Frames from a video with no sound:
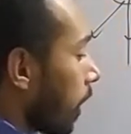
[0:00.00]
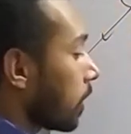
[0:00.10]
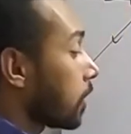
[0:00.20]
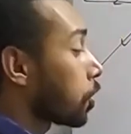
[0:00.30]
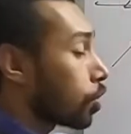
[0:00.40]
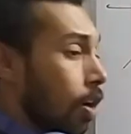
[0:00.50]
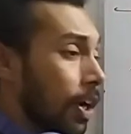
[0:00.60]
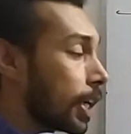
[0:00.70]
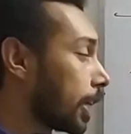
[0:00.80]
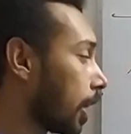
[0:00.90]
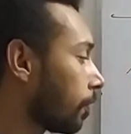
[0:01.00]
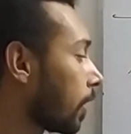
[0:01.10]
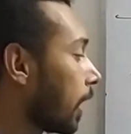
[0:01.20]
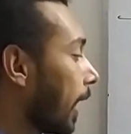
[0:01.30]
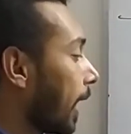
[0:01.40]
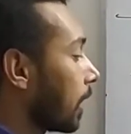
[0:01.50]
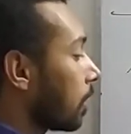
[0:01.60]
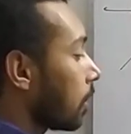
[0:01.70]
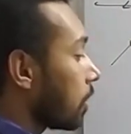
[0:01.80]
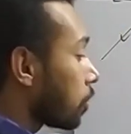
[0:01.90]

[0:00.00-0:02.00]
point is strong enough and